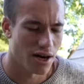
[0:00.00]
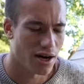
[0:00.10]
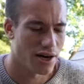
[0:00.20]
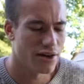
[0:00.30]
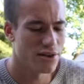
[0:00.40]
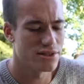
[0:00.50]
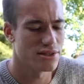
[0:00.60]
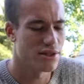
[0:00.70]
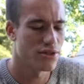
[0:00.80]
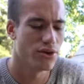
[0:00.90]
I
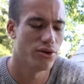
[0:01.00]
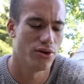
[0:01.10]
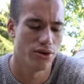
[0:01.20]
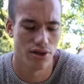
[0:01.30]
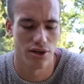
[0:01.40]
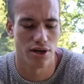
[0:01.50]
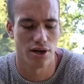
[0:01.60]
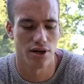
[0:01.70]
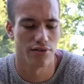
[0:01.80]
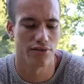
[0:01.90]
honestly thought
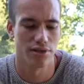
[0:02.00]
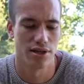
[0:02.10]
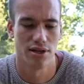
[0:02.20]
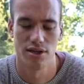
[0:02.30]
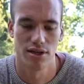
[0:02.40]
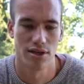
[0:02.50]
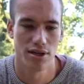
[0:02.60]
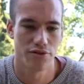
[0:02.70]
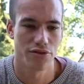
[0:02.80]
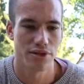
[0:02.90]
after
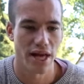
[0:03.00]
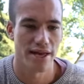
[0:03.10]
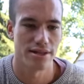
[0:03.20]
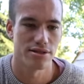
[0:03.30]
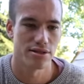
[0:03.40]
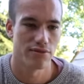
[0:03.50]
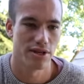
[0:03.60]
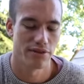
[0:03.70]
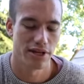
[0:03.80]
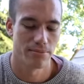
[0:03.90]
a few days of
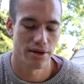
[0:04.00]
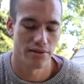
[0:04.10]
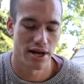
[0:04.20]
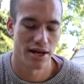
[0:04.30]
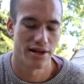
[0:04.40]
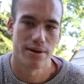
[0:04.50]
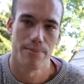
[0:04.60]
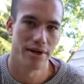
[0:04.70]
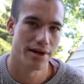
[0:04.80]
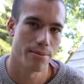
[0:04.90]
living in my van
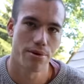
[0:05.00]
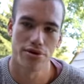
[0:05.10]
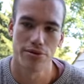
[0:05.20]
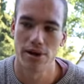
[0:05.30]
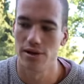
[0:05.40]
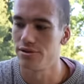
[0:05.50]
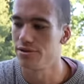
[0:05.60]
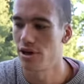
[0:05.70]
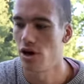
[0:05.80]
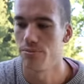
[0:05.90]
and being up here in the
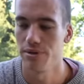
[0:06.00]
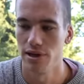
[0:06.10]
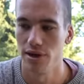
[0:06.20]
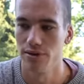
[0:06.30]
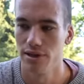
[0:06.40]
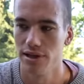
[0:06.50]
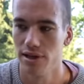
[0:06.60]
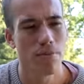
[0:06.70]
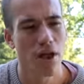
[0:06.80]
mountains, I would be lonely.